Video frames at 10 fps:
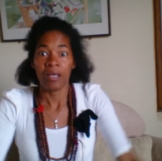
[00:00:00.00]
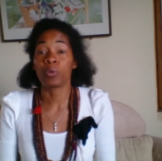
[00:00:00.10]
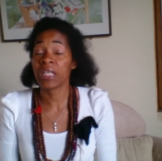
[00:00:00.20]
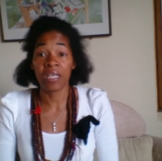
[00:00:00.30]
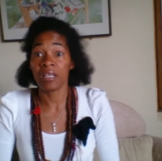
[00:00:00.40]

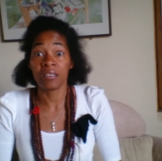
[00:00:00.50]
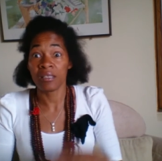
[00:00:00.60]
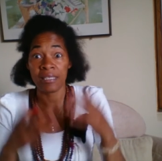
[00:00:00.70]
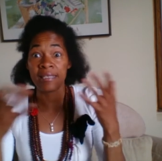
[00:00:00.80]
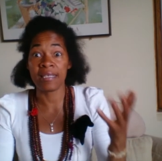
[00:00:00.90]
We can
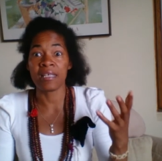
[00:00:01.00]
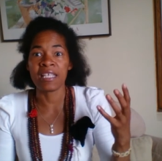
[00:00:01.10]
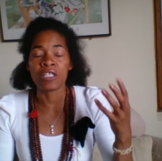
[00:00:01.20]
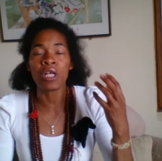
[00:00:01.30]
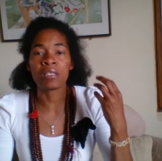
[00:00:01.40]
see,
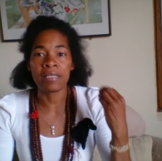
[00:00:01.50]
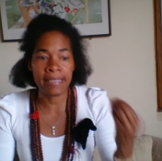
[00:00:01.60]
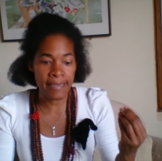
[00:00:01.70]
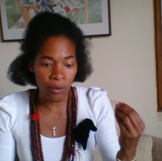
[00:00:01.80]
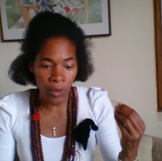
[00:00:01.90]
it's not,
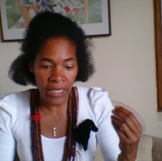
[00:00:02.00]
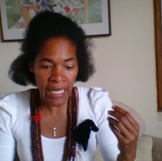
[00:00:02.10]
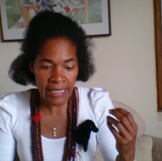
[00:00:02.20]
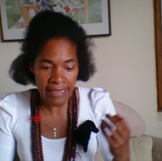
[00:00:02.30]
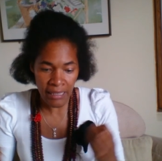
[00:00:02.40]
when
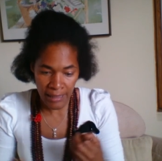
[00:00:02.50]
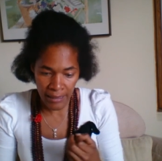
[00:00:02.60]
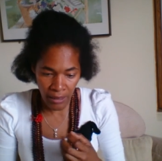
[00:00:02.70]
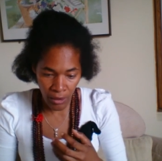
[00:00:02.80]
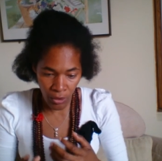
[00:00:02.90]
I
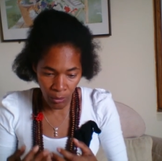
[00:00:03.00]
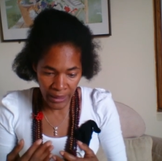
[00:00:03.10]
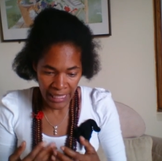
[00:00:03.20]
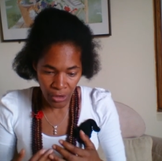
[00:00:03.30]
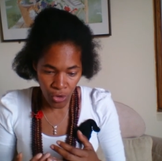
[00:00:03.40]
say,
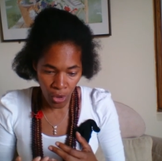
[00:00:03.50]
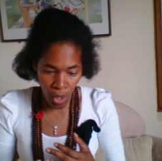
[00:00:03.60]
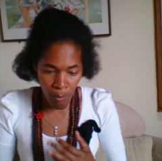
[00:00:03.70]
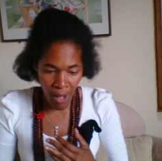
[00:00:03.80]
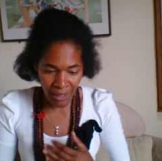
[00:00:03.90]
when I talk
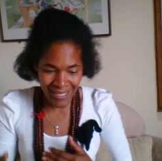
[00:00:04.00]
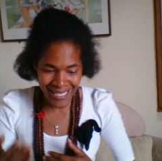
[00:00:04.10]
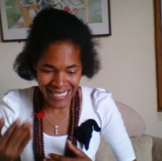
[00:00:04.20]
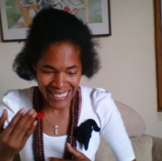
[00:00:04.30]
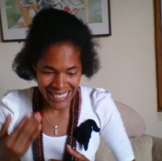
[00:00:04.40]
about
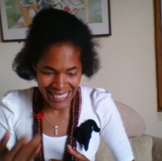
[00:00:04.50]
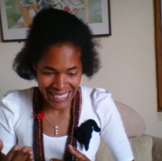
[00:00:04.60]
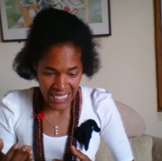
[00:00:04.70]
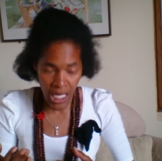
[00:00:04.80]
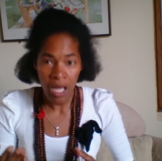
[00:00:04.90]

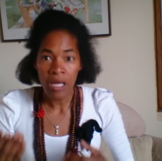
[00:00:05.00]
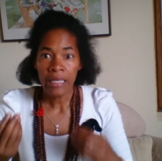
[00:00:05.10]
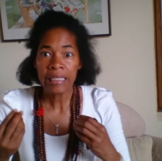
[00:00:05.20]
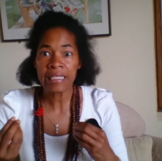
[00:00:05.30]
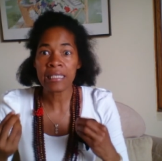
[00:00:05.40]
seeing,
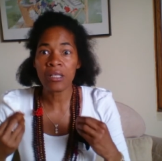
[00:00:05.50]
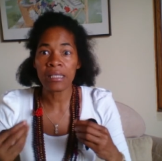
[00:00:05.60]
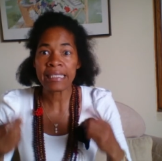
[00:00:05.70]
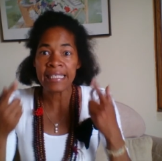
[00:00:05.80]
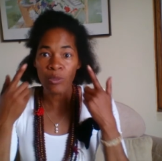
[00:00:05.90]
it's
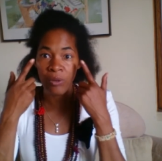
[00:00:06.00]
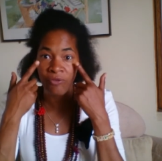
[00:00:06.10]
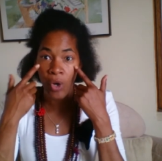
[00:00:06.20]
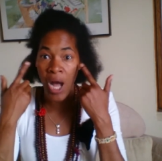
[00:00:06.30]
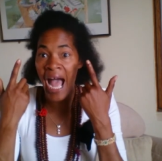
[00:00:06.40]
not see with
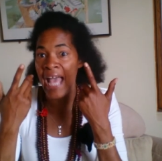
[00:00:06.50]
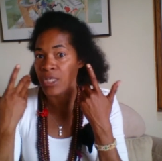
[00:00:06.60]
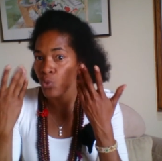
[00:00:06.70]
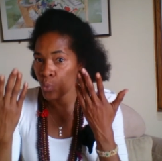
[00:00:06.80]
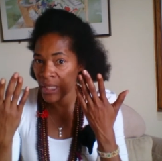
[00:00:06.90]
your
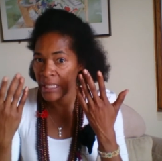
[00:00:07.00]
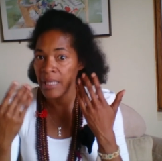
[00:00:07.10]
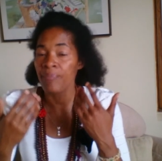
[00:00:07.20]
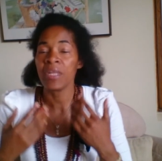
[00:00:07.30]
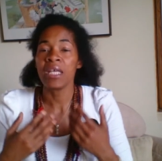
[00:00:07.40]
eyes,
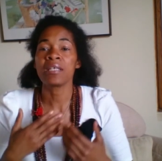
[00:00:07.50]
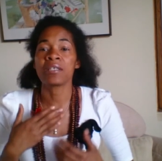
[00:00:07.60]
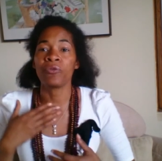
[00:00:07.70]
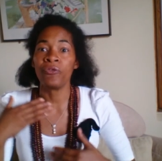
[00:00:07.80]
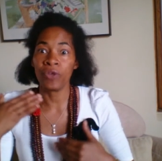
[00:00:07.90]
really,
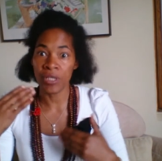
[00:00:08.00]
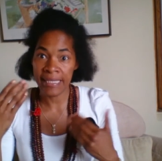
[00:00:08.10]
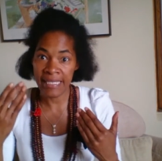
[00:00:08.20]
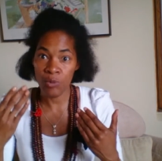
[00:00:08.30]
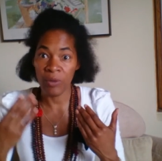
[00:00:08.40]
it's
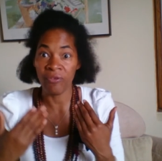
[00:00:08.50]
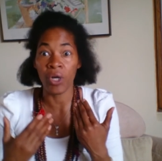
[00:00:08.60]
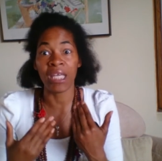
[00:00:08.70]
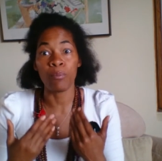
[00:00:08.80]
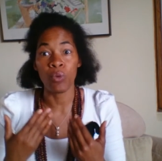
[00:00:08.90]
see with
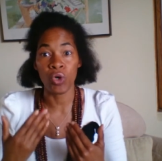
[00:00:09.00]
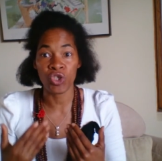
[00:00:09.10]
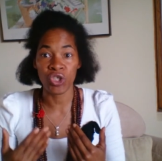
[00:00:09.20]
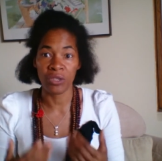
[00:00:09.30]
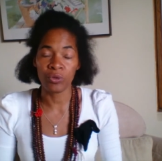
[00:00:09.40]
your
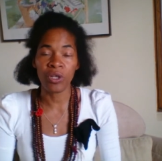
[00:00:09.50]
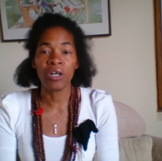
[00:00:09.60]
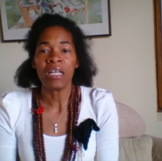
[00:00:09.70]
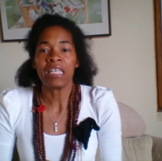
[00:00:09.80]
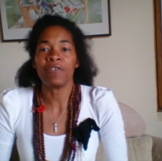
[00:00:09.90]
emotion. You know,
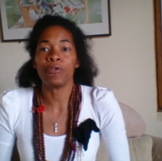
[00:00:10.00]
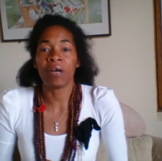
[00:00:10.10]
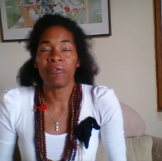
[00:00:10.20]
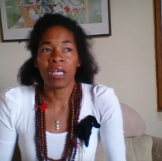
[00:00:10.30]
if you have